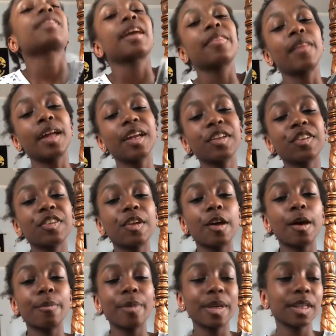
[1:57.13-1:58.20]
That is
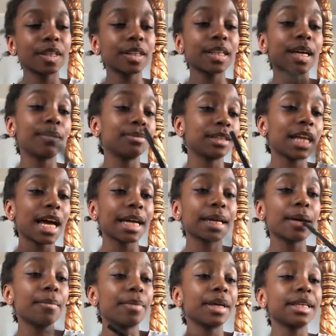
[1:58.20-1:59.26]
basically a black
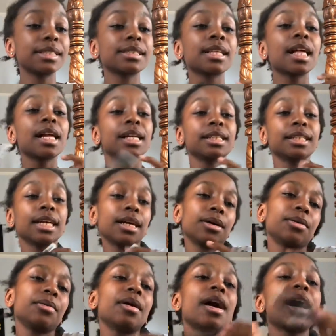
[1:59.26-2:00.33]
base.
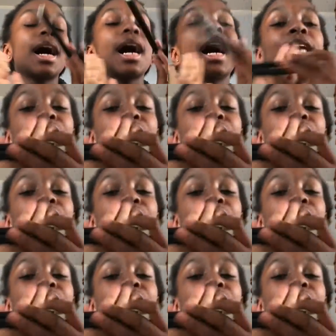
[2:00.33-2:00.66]
Now, I